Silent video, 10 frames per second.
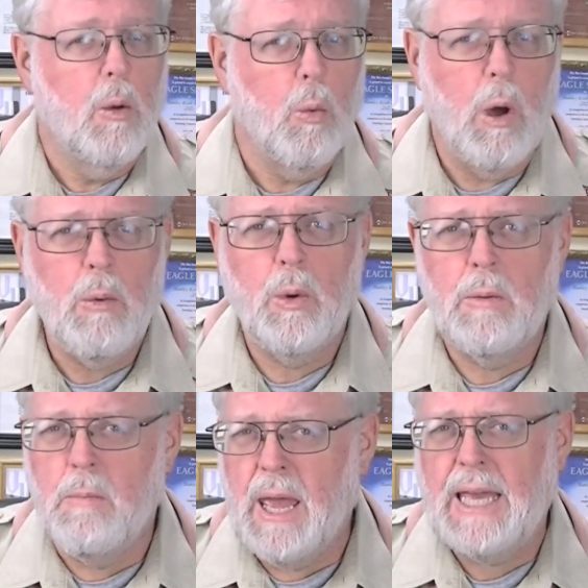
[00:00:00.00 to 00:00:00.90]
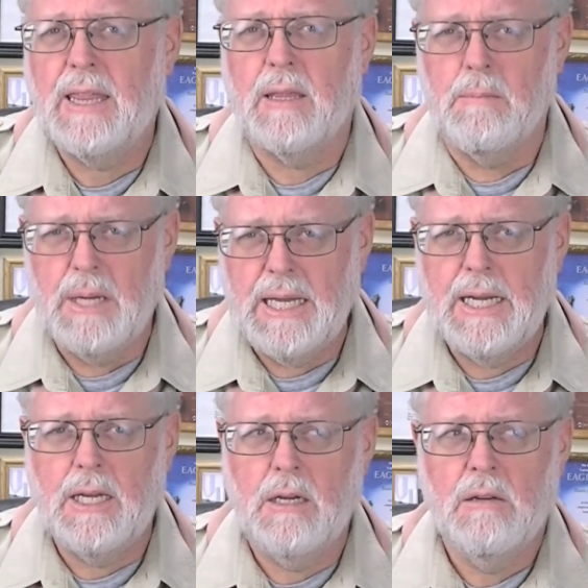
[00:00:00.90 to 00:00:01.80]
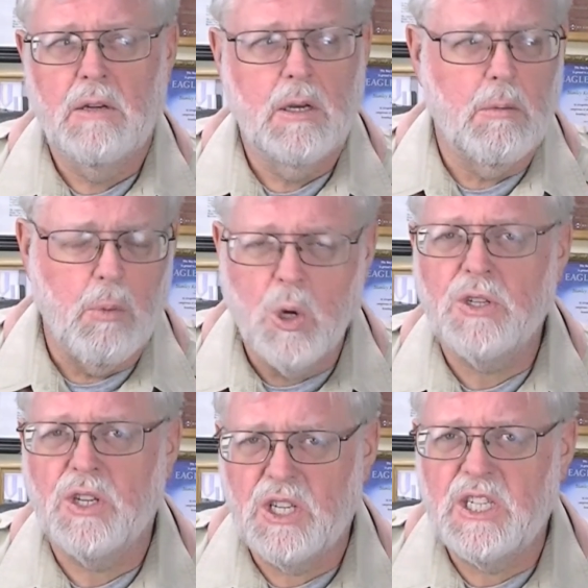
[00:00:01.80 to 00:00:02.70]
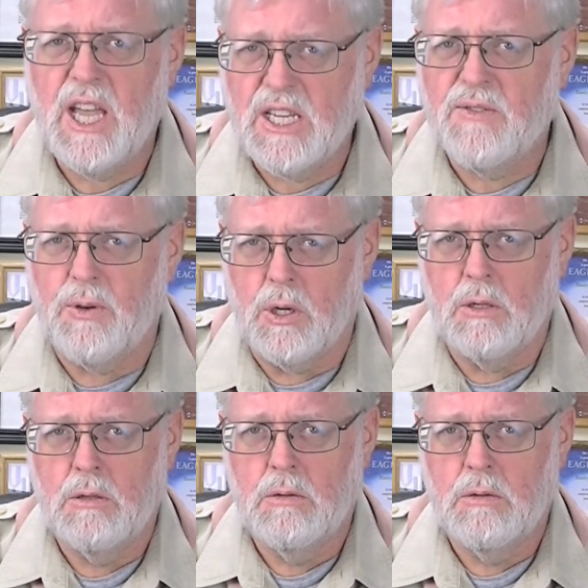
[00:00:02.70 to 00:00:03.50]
What would make the meeting more successful?